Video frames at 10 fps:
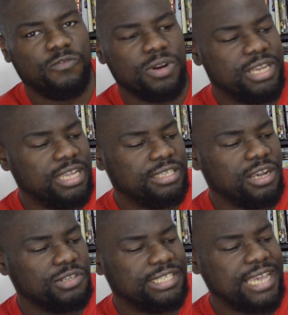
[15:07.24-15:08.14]
just for
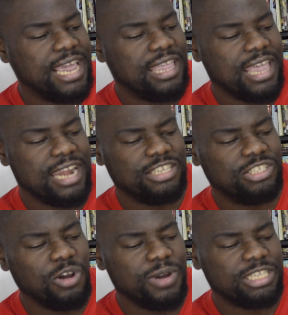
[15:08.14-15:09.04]
detail's sake, and
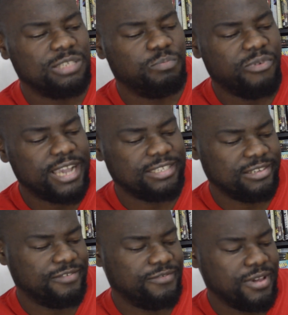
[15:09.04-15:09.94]
it's so
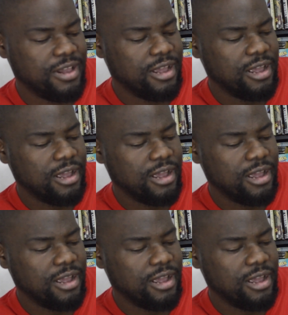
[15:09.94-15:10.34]
expressive.